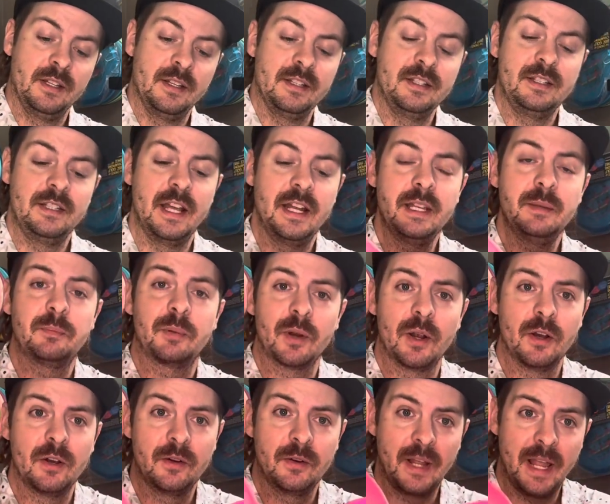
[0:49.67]
Yeti
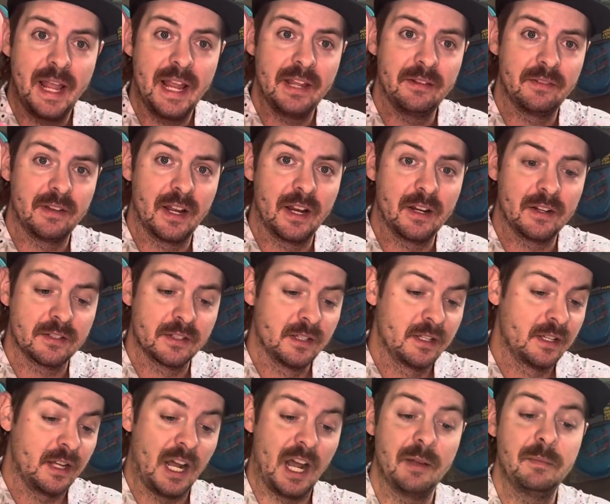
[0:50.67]
Pro Aviars.
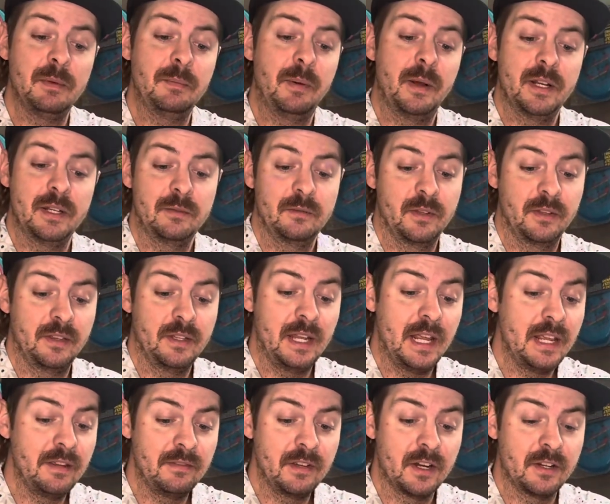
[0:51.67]
I've been putting with an
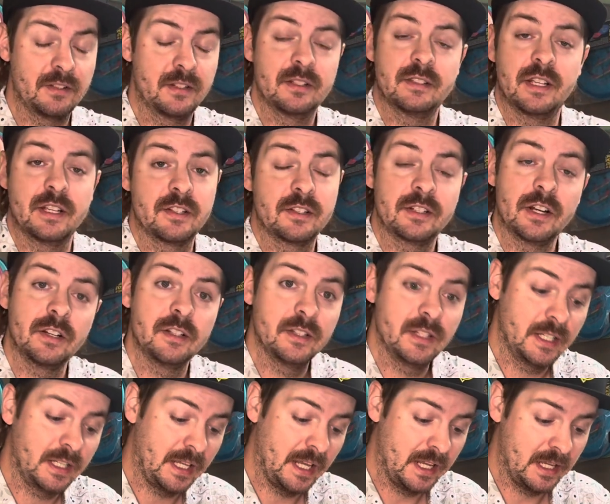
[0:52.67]
Aviar since I started the
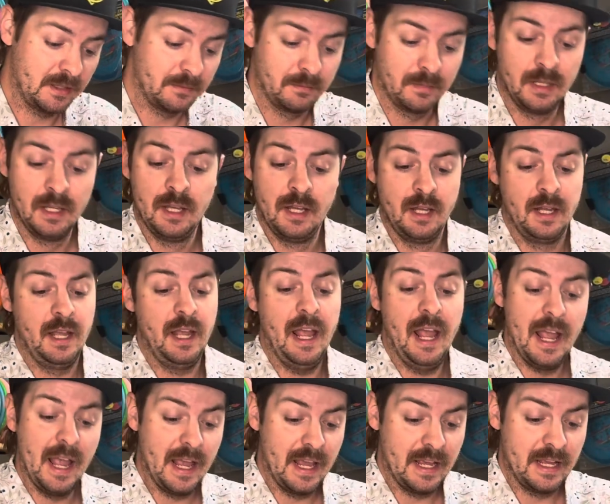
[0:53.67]
game,
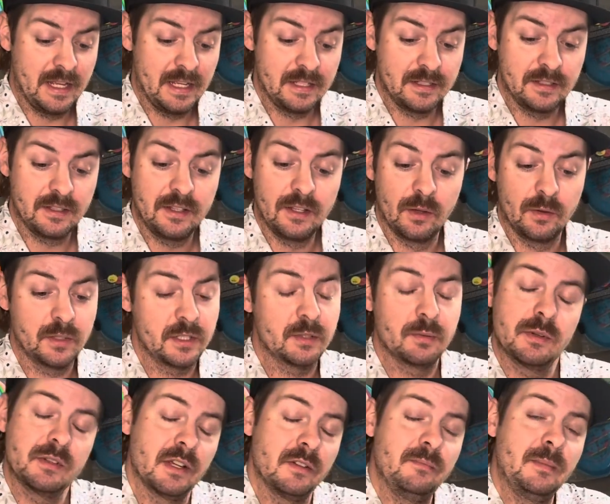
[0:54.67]
and the only
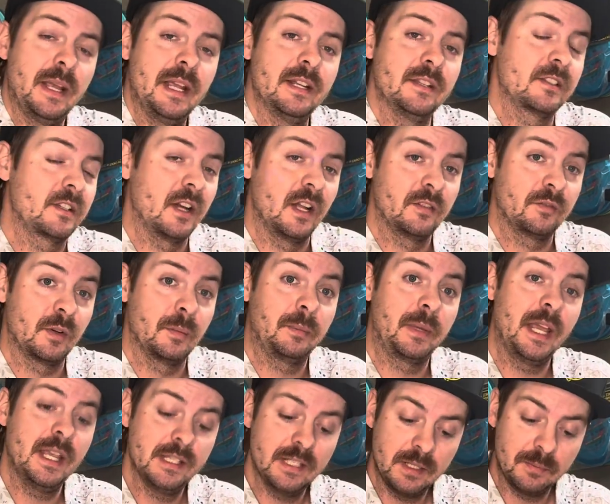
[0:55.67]
switch I've made is gone from
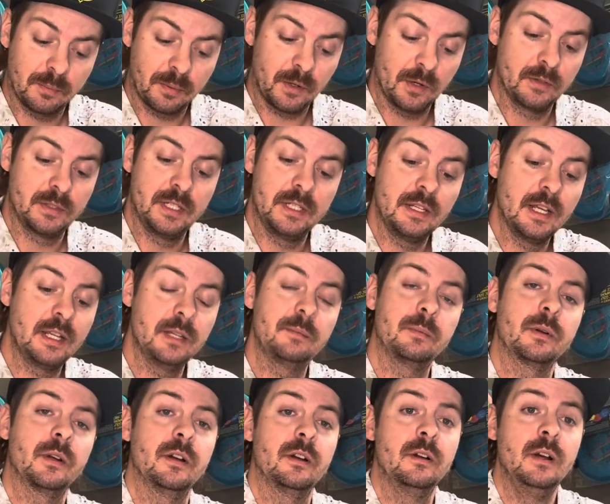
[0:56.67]
KC Pro to Yeti
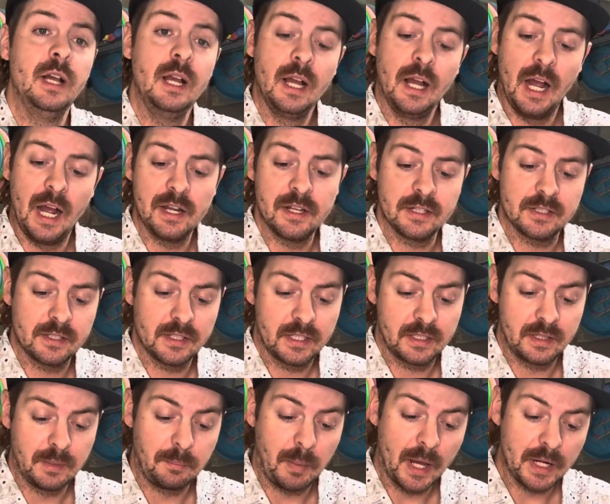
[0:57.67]
Pro. I just like
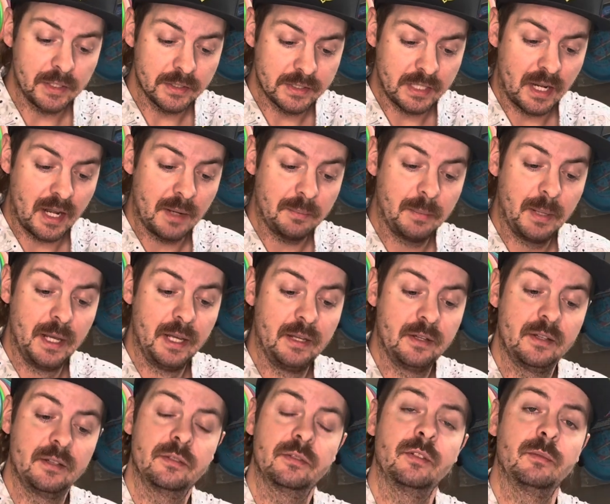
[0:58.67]
the puddle top
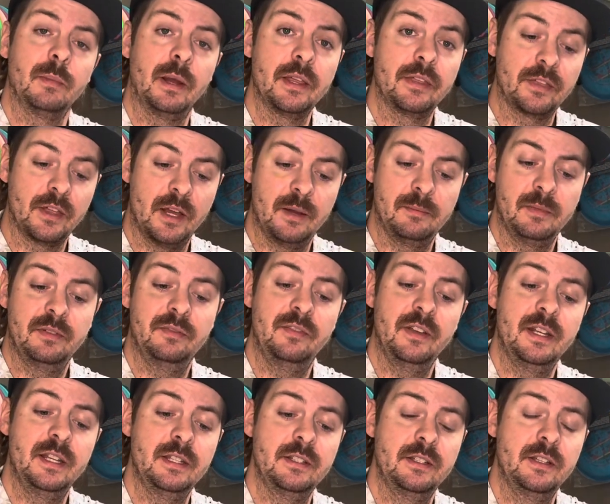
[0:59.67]
for my thumb to
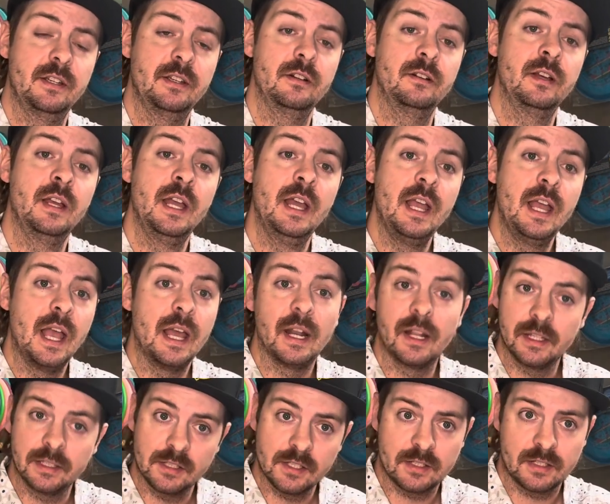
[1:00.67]
fit into, and I
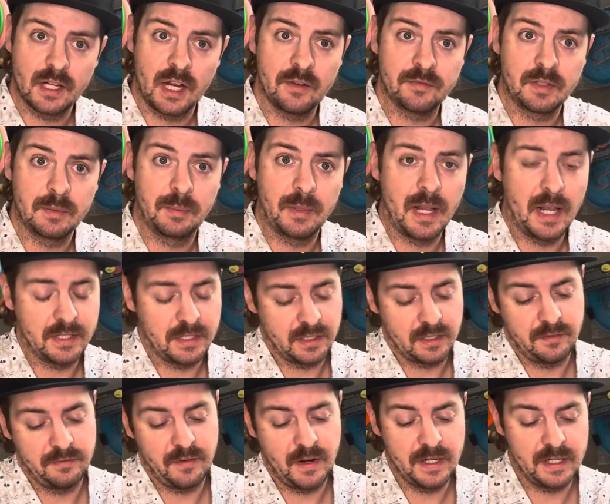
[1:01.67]
like the softer plastic. I
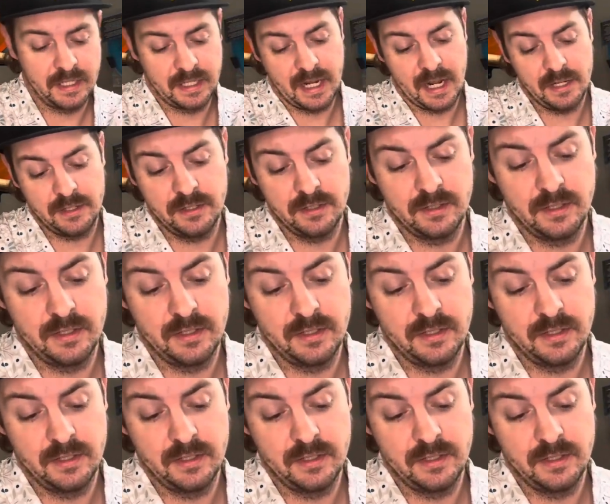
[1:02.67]
find it catches the